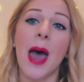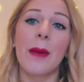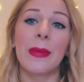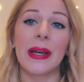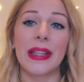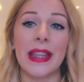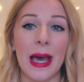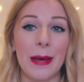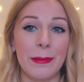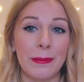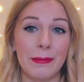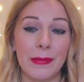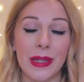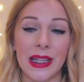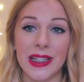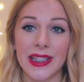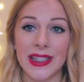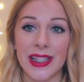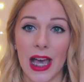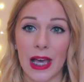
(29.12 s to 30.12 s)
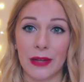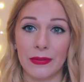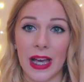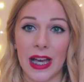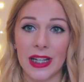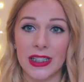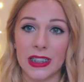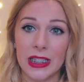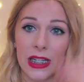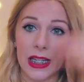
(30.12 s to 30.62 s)
But that means that I've
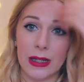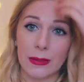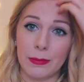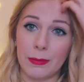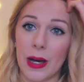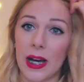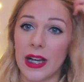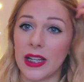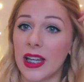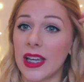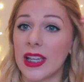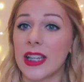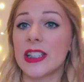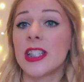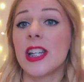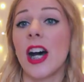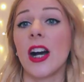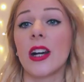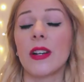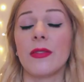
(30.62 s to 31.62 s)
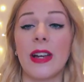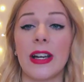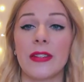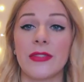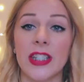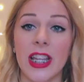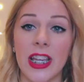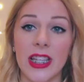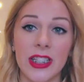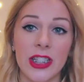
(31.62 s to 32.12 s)
had to buy like a dark
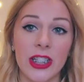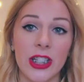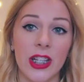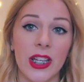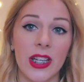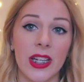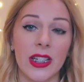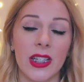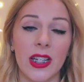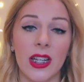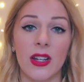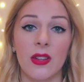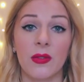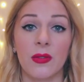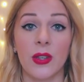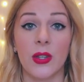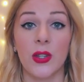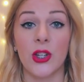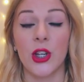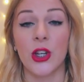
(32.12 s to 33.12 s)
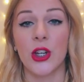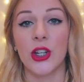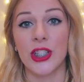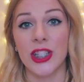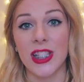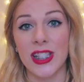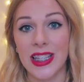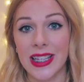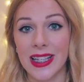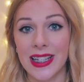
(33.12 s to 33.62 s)
foundation and a few new
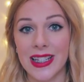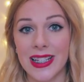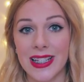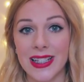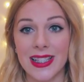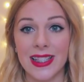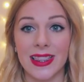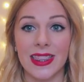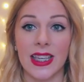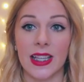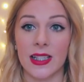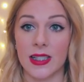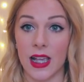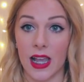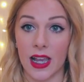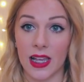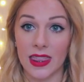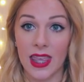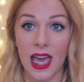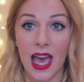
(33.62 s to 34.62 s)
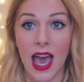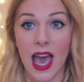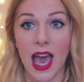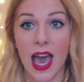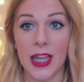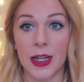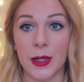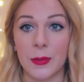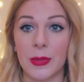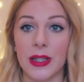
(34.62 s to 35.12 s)
concealers and things like
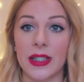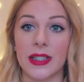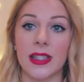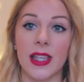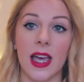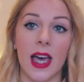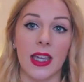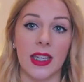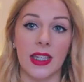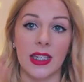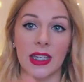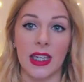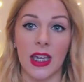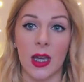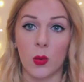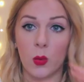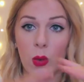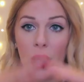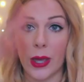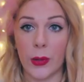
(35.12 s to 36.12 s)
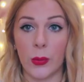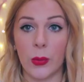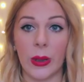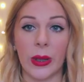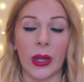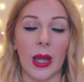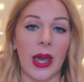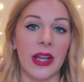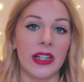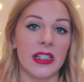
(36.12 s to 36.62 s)
that, and it means that I can get away
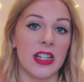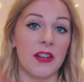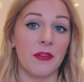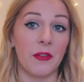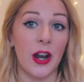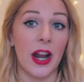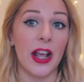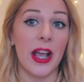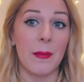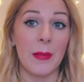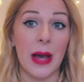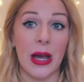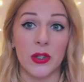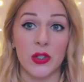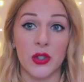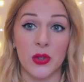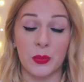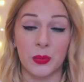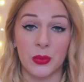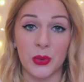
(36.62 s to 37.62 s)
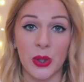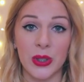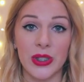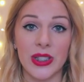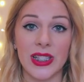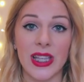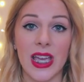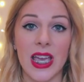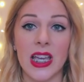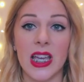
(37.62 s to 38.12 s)
with like different amounts of
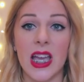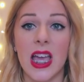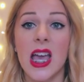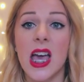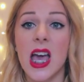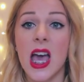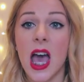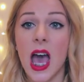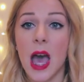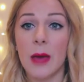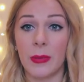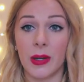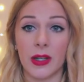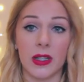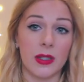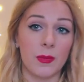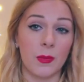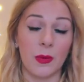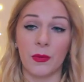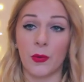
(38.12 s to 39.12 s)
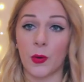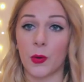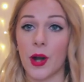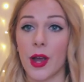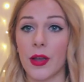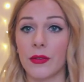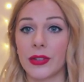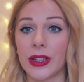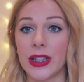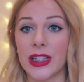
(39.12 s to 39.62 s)
bronzing because
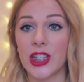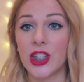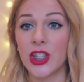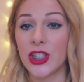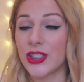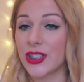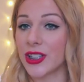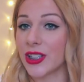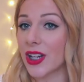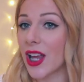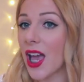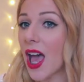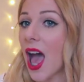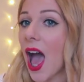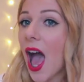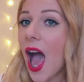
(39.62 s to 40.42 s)
before I really couldn't.